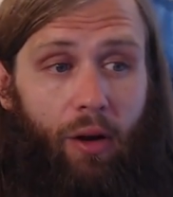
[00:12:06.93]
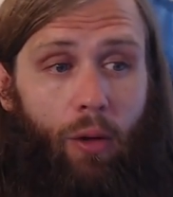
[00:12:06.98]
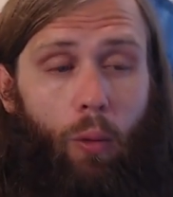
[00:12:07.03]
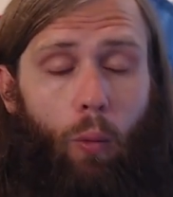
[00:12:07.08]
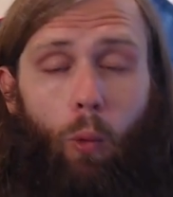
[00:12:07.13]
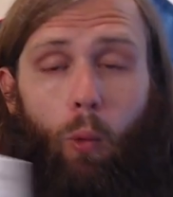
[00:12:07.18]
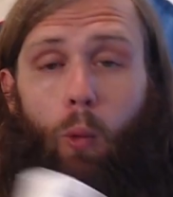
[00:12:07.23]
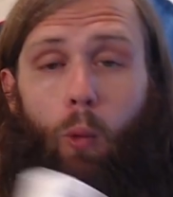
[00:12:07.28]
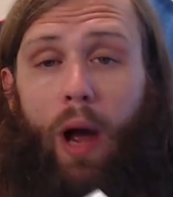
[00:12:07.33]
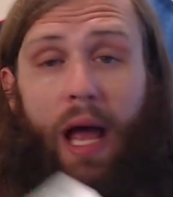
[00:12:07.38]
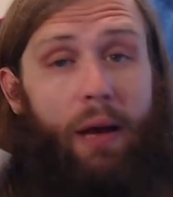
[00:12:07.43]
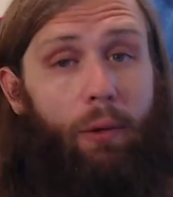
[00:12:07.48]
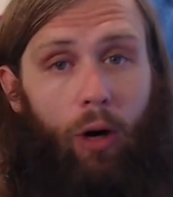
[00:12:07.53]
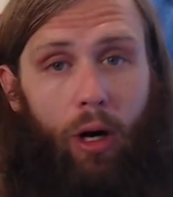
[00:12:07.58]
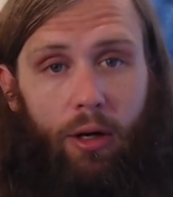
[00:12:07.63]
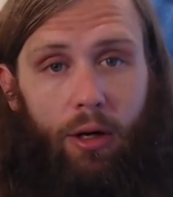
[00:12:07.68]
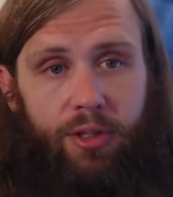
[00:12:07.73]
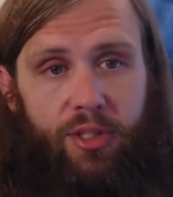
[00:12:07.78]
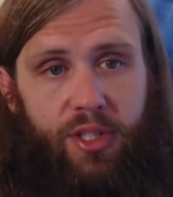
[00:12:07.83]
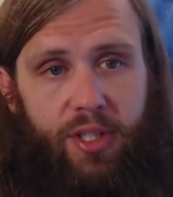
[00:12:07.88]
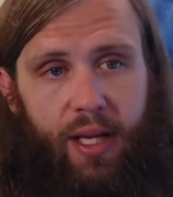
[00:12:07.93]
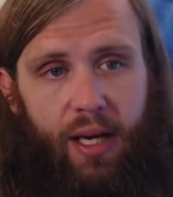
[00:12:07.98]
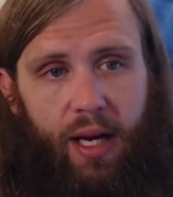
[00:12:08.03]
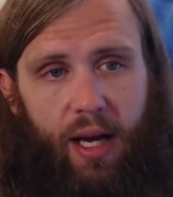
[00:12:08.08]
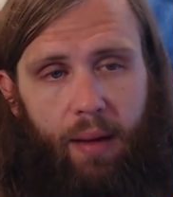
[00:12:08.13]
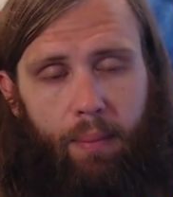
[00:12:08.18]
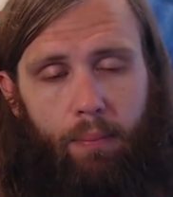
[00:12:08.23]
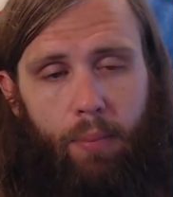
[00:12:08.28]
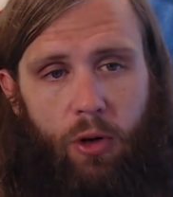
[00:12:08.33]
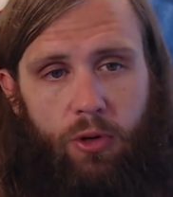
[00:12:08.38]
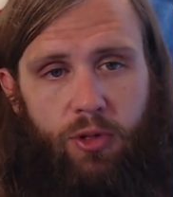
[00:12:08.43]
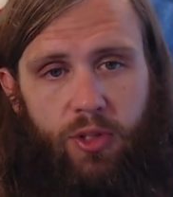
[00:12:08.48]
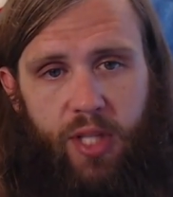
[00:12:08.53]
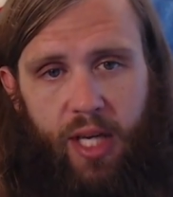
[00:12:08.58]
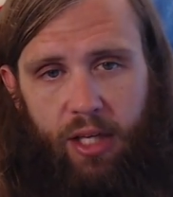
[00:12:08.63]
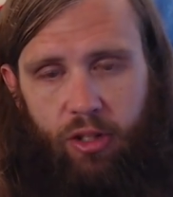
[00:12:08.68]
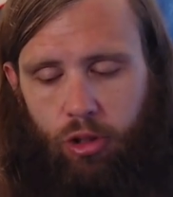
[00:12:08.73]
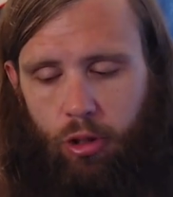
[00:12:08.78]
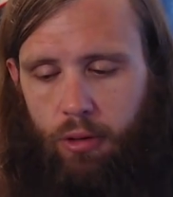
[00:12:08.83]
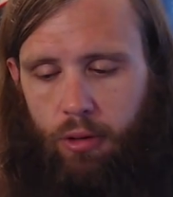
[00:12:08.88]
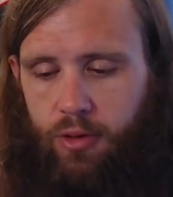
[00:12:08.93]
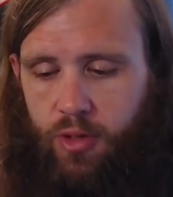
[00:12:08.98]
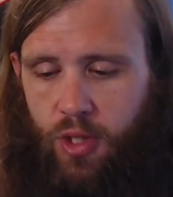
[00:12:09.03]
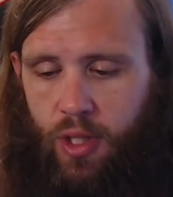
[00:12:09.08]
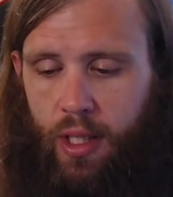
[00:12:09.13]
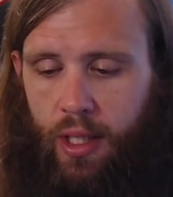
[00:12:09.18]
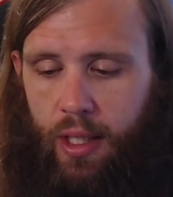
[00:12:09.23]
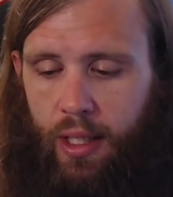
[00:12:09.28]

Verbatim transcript: way worse than most tinctures.